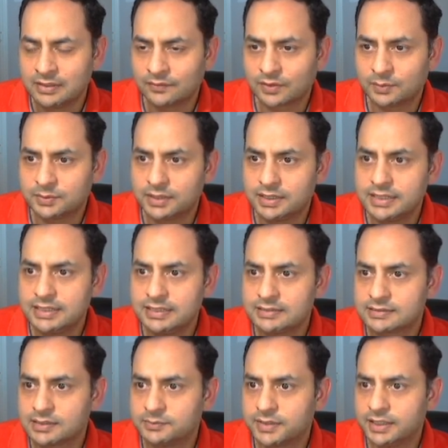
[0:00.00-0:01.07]
from 13
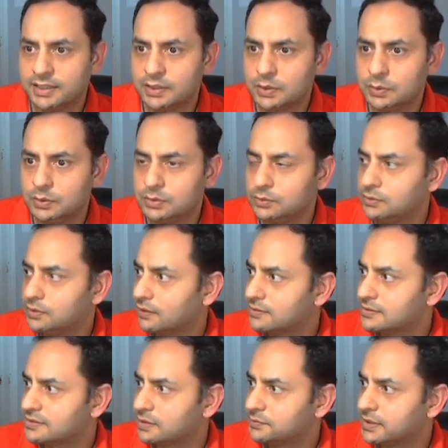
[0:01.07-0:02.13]
something to
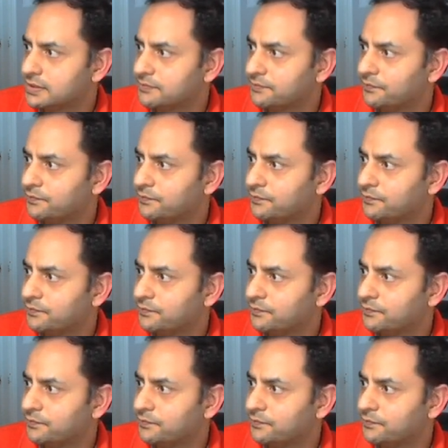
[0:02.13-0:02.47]
2000 something?